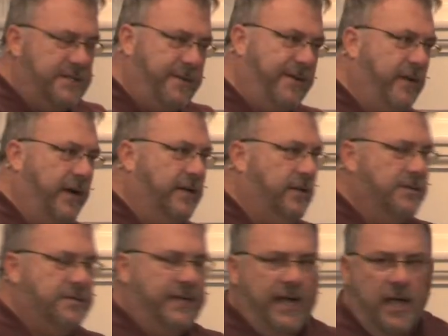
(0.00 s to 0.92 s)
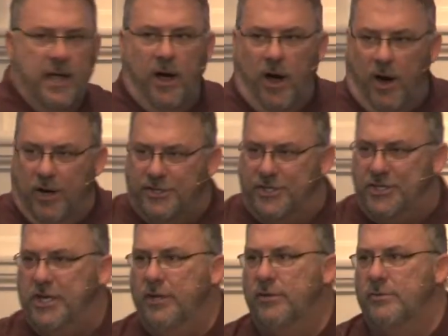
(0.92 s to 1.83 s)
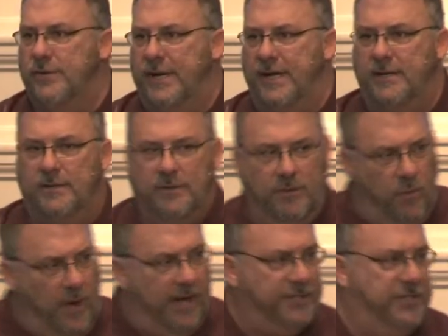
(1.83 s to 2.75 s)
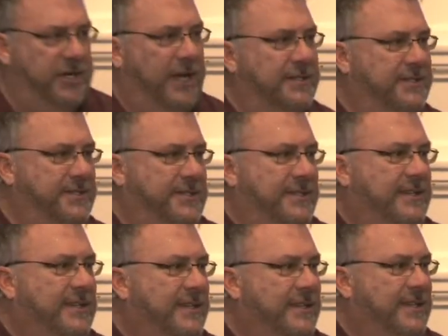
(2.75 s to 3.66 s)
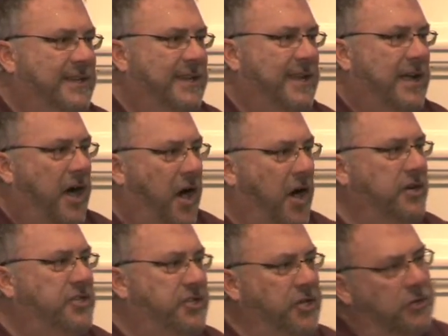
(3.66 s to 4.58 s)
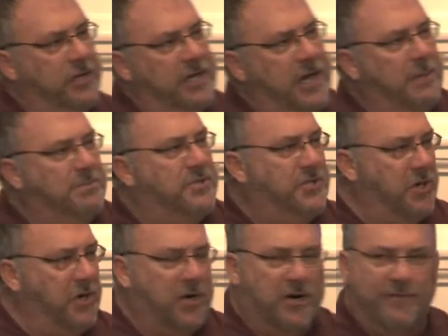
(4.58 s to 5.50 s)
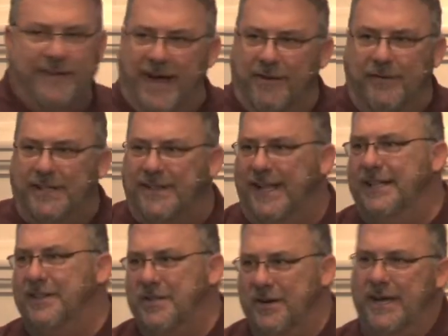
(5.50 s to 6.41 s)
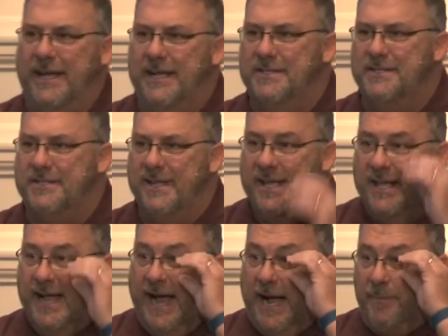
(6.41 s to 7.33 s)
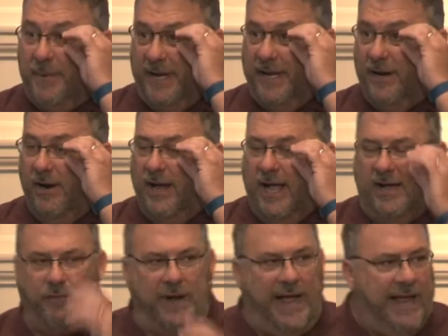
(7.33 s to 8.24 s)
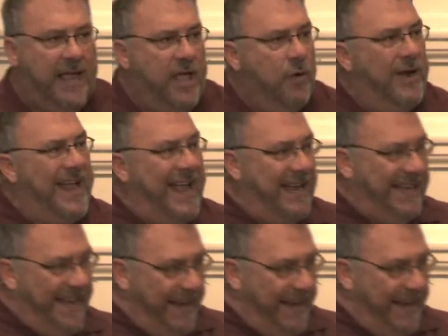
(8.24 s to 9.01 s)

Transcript: to me very closely. Our children watch us. Our children observe everything that there is happening in our life. When I